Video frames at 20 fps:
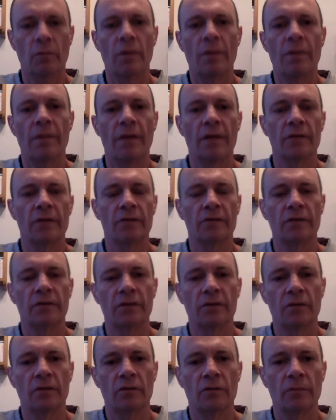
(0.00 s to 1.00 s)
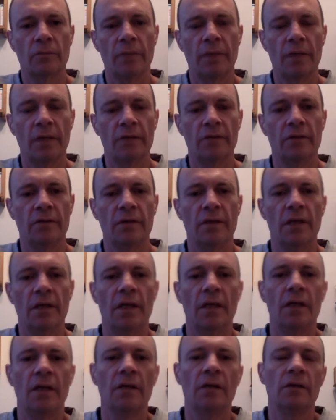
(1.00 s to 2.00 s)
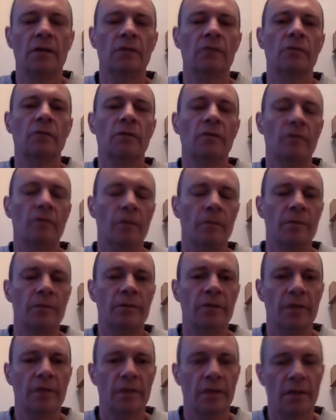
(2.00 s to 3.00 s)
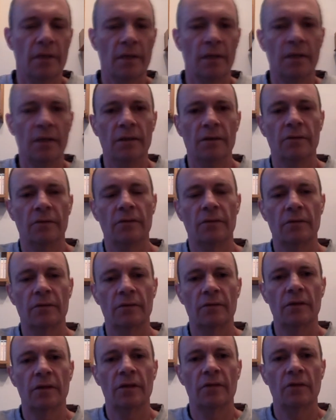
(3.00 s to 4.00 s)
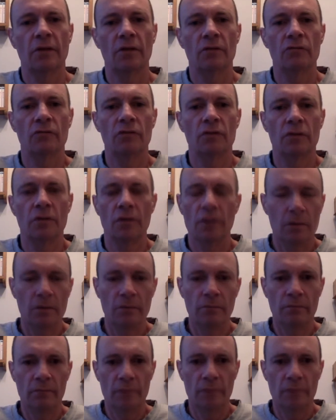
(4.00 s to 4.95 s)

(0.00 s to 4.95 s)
£1,600 in there, 25% of that is £400.